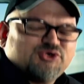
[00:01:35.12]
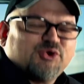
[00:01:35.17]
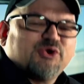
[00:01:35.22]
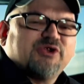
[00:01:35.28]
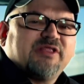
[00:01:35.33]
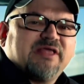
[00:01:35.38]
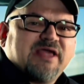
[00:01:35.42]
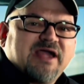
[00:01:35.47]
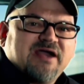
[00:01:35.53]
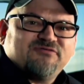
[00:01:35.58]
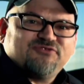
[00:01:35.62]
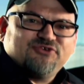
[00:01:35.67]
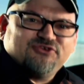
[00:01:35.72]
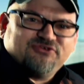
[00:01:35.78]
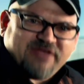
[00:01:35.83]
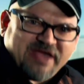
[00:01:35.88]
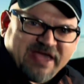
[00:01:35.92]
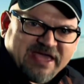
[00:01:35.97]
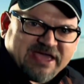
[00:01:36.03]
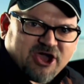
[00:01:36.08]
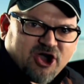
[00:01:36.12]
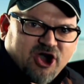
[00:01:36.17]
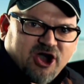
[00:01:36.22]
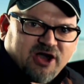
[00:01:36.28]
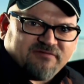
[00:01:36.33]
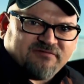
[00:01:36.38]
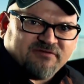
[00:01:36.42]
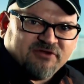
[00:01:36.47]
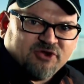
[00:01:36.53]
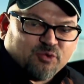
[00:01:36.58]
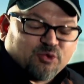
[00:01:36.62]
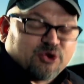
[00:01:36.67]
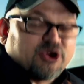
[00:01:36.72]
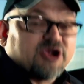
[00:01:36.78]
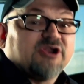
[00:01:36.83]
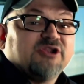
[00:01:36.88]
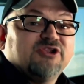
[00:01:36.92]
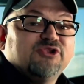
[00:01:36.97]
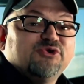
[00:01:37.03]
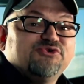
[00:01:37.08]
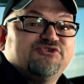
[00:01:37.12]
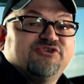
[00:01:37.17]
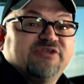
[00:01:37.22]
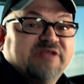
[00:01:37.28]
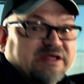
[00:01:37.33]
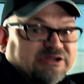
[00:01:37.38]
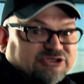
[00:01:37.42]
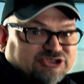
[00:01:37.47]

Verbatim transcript: Shortly after takeoff, we're going to lose an